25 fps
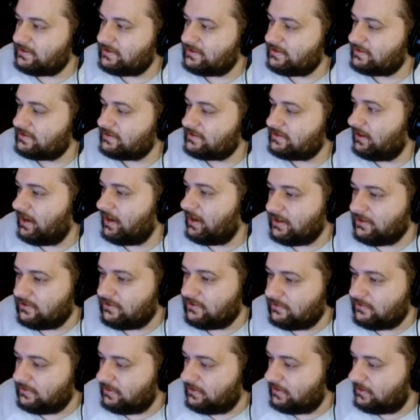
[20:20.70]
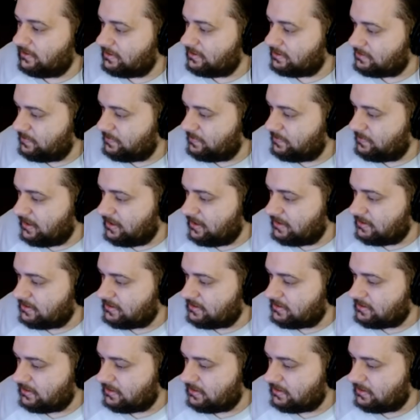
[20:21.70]
a lot going on this page.
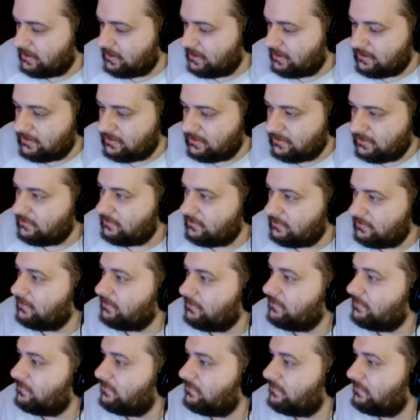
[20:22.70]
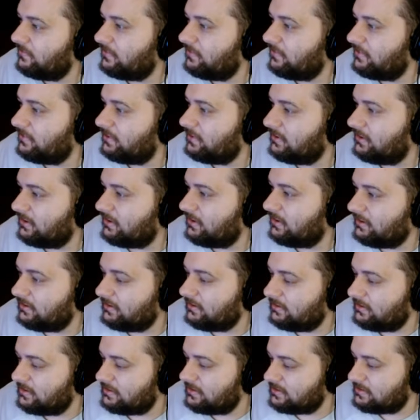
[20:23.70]
It's a lot loading.
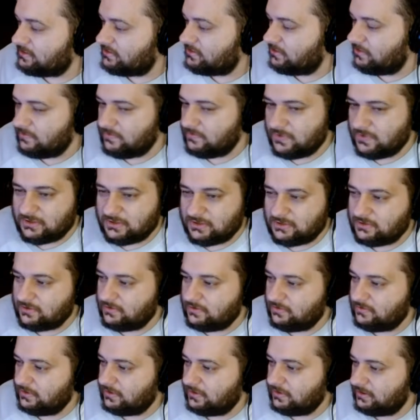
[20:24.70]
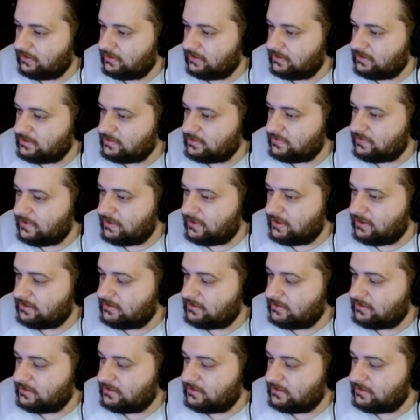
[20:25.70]
There's so much going on this page.